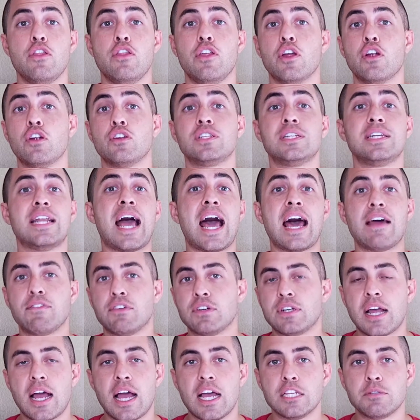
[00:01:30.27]
there is an
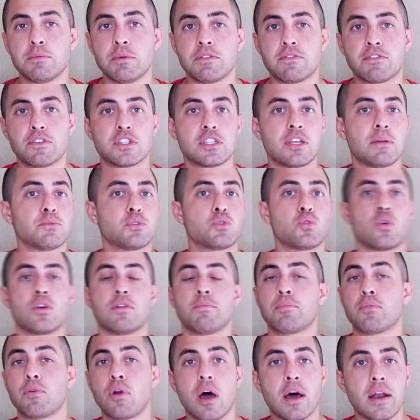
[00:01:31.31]
advertisement for some
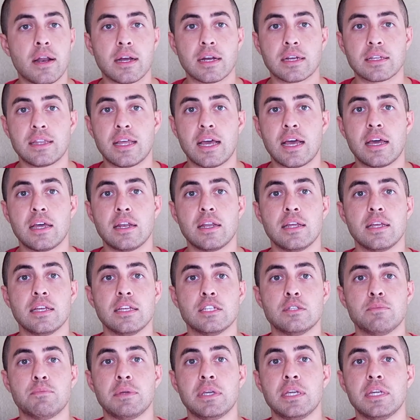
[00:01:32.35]
sort of product that
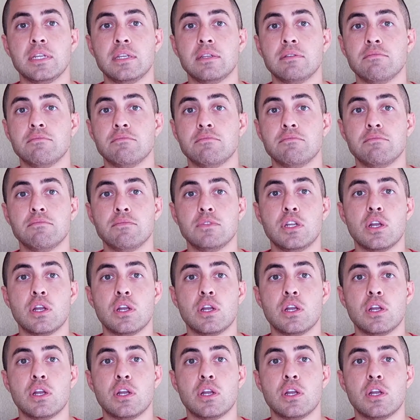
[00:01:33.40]
is being,